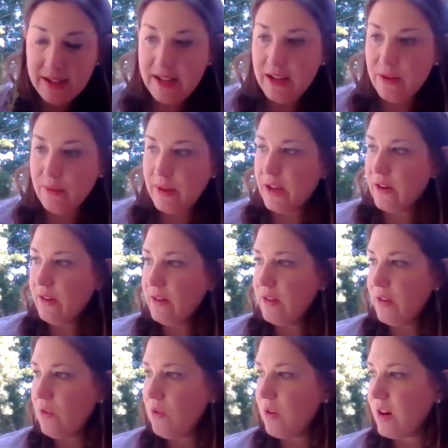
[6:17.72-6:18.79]
Here we
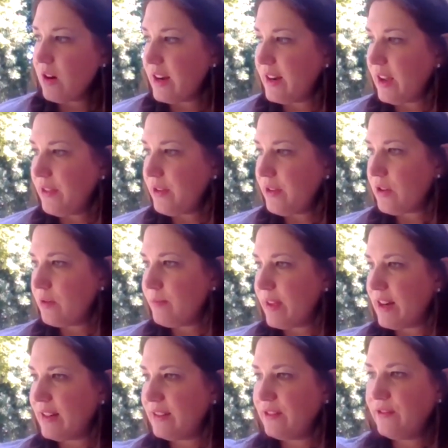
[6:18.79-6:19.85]
go. Or another herb
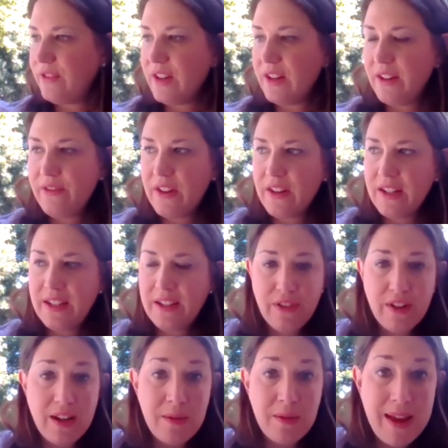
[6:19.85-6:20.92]
that is very, very
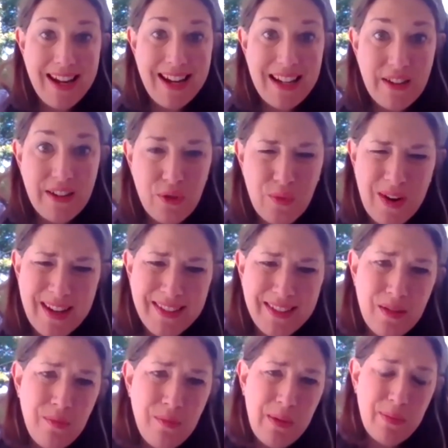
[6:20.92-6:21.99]
different in many different ways.
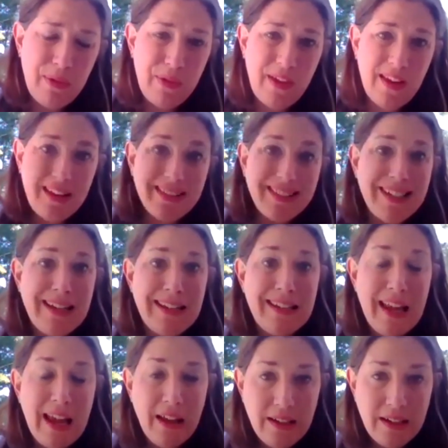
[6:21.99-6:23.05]
Some people think it's an
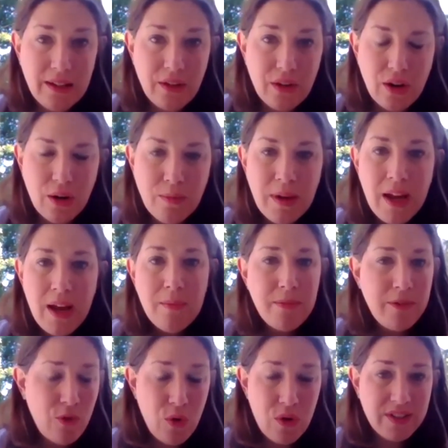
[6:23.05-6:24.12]
Italian herb,
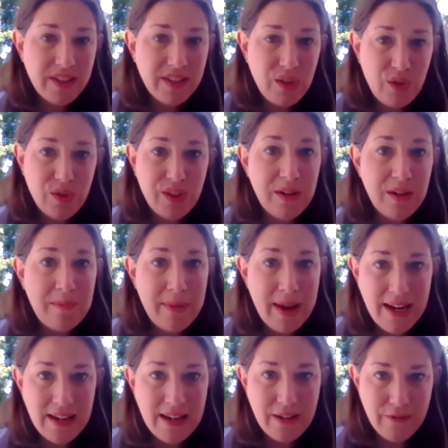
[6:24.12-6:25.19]
but of course it's used in
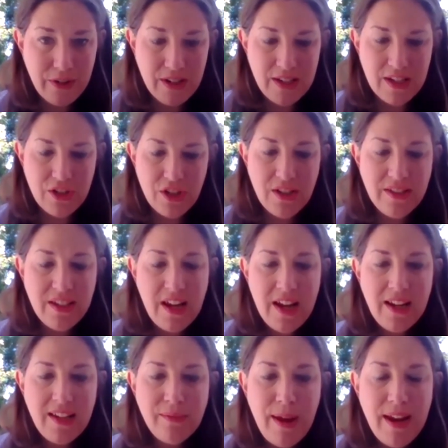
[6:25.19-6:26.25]
many different dishes,
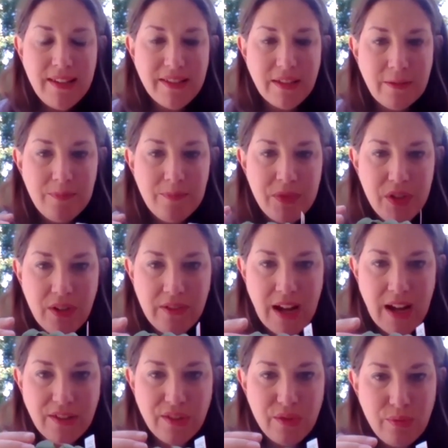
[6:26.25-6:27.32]
is basil. You've
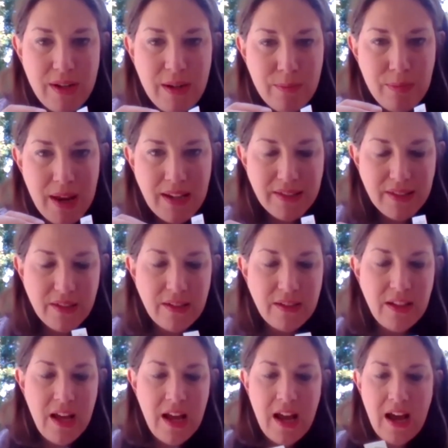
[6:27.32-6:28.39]
got sweet
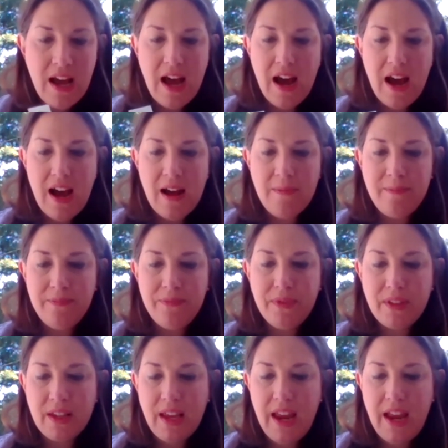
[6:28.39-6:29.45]
basil, and